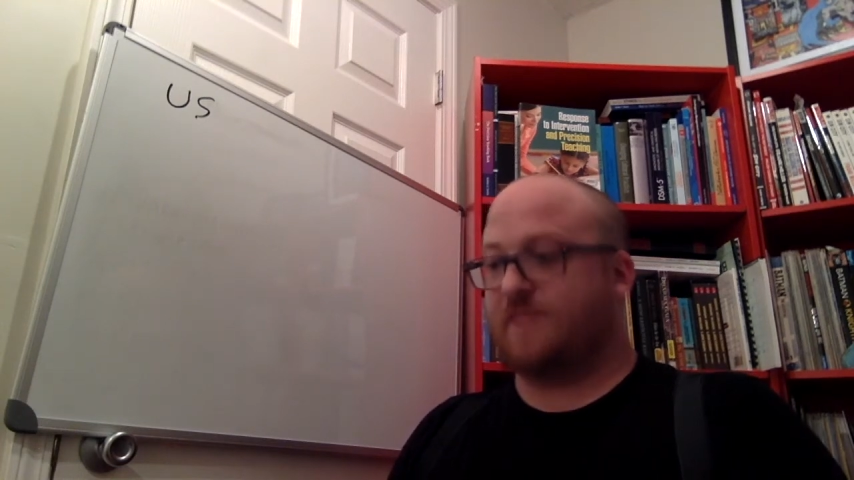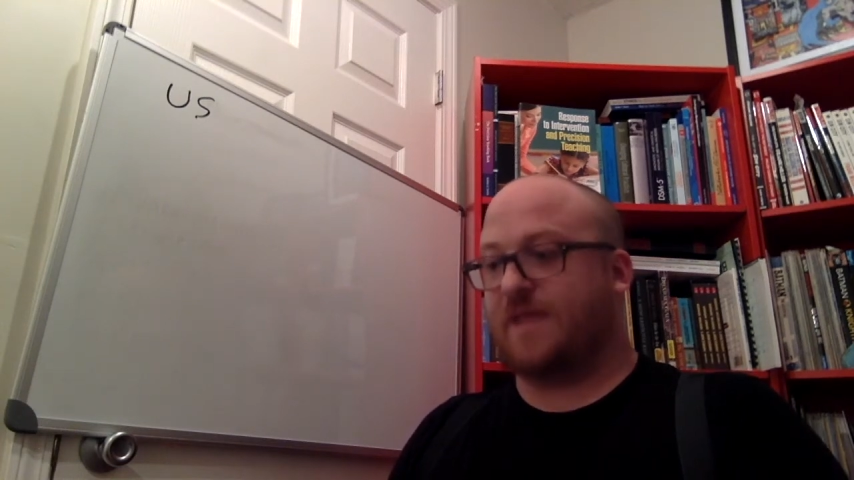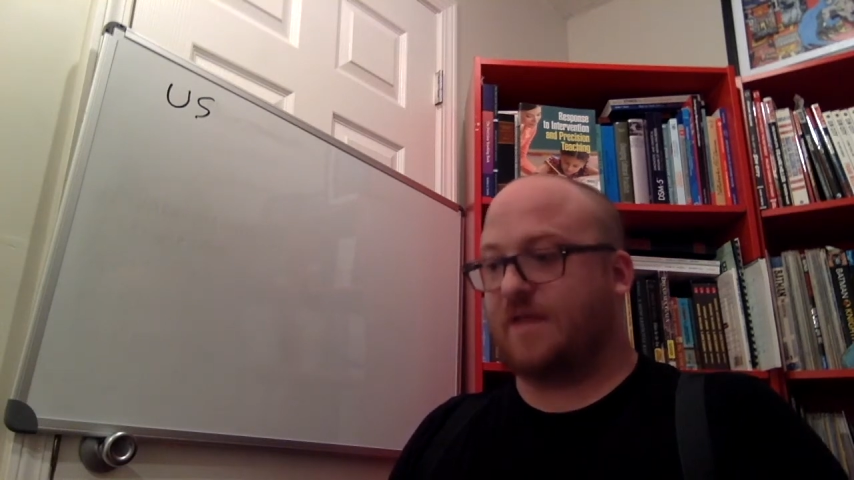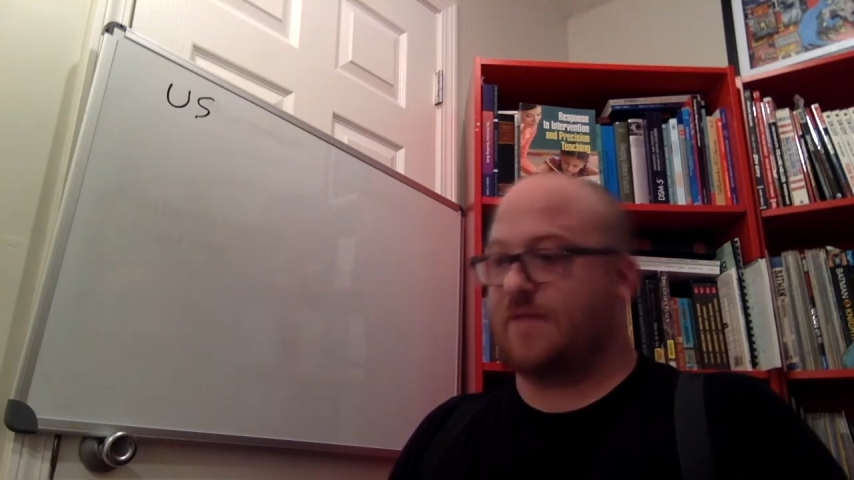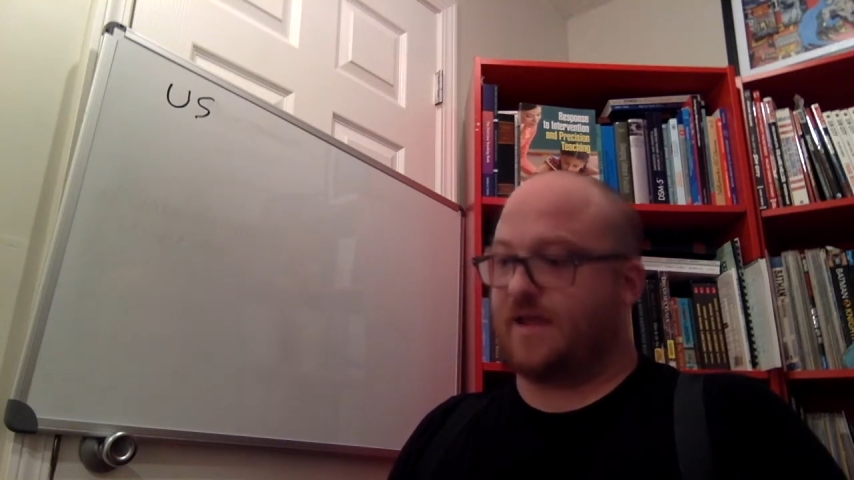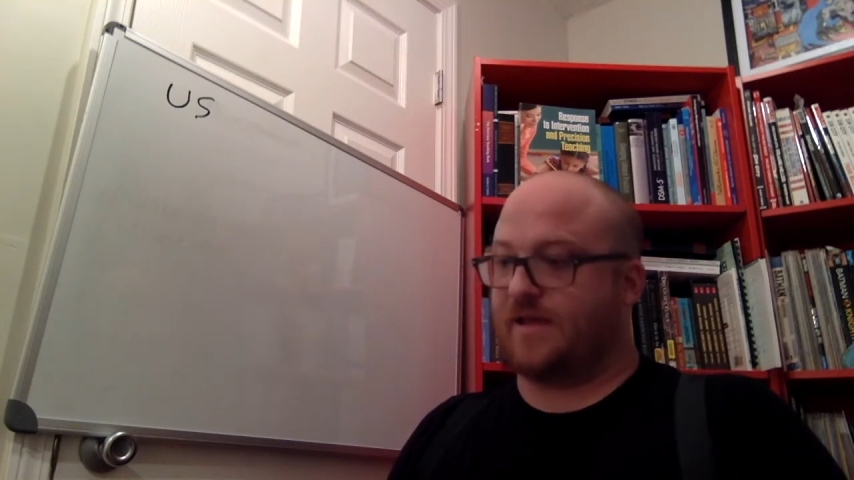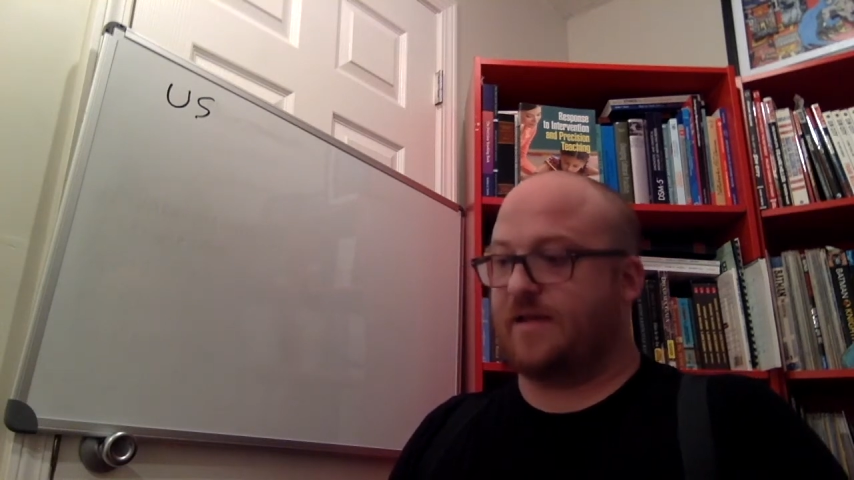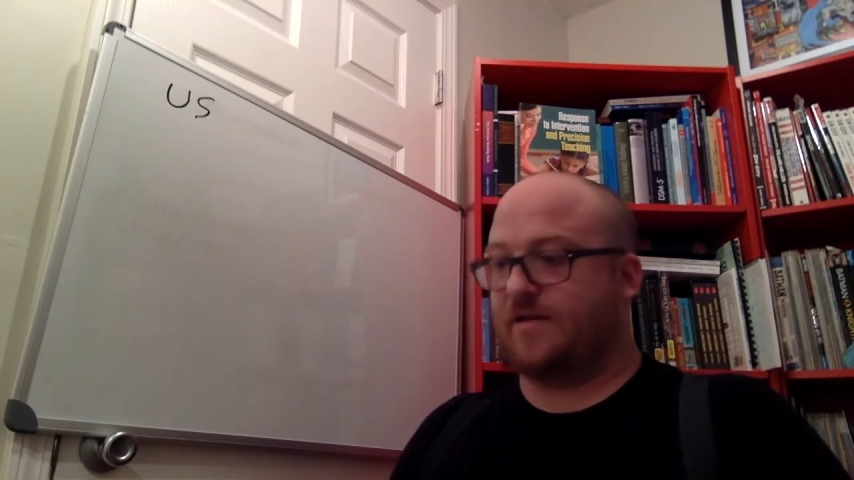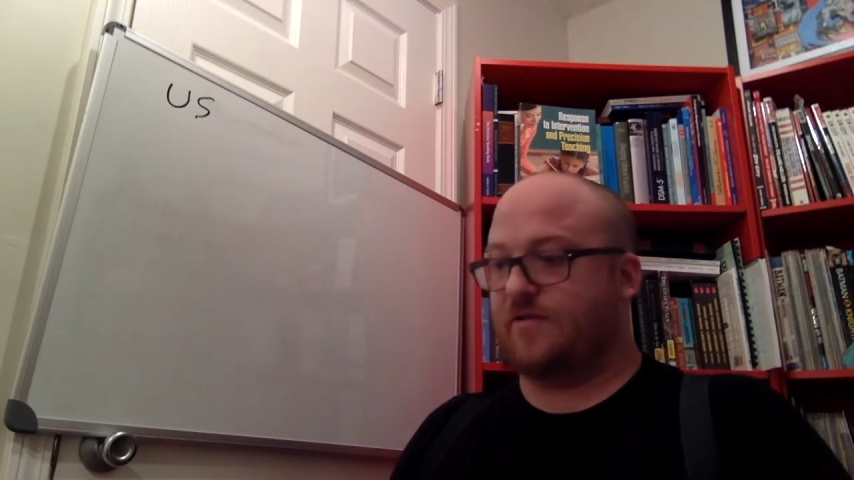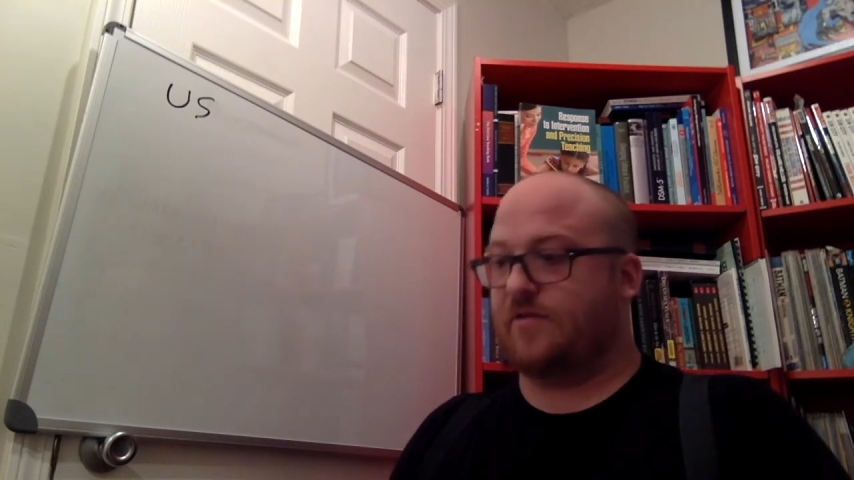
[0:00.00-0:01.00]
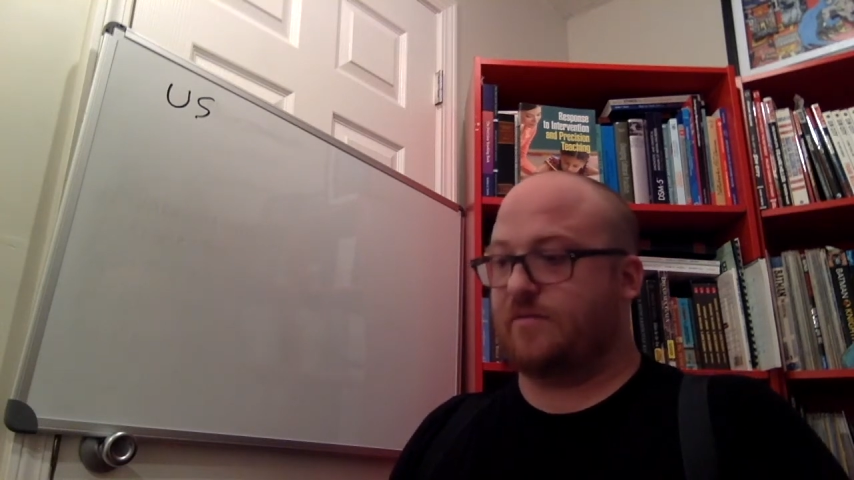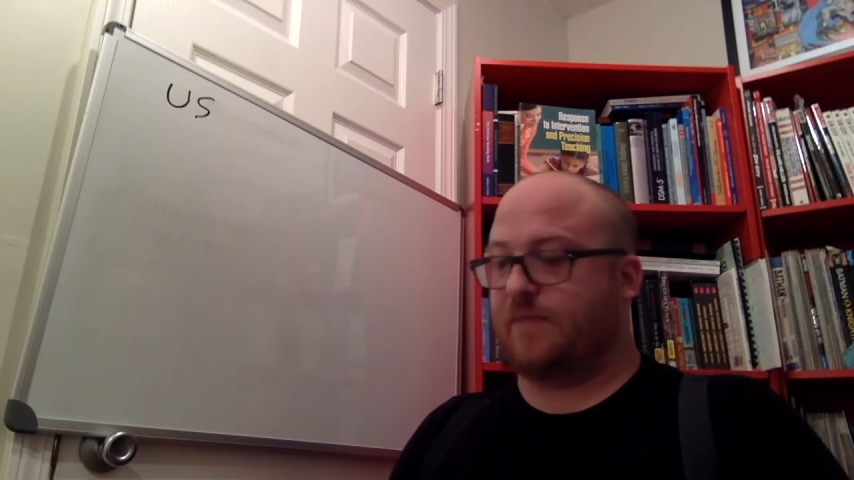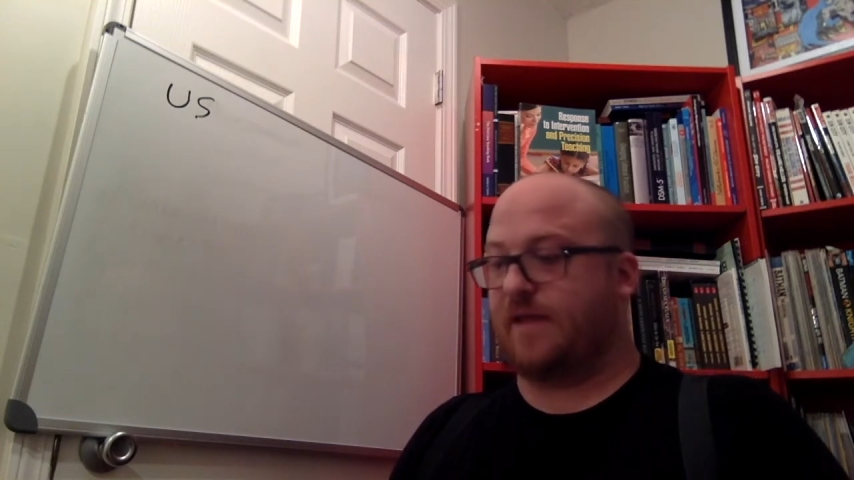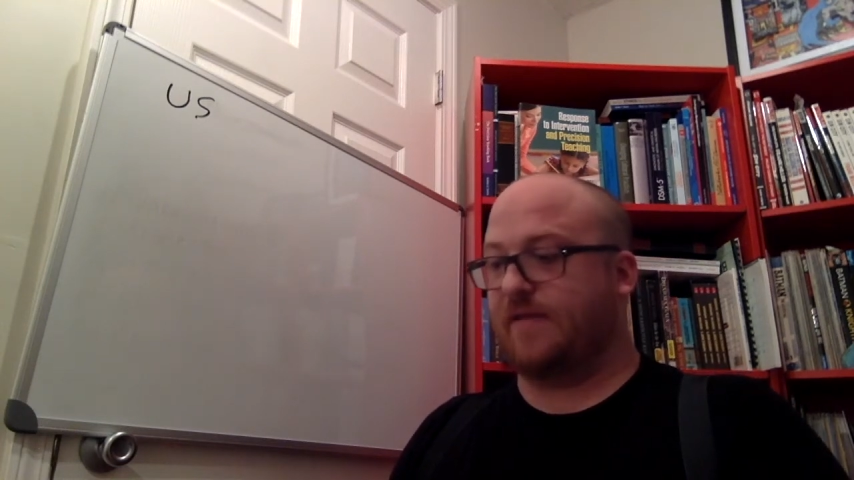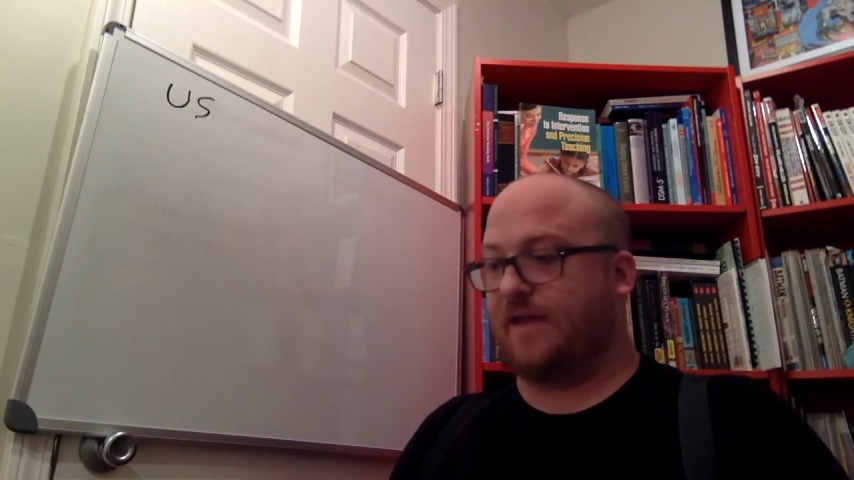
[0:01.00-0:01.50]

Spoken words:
might get into a debate there,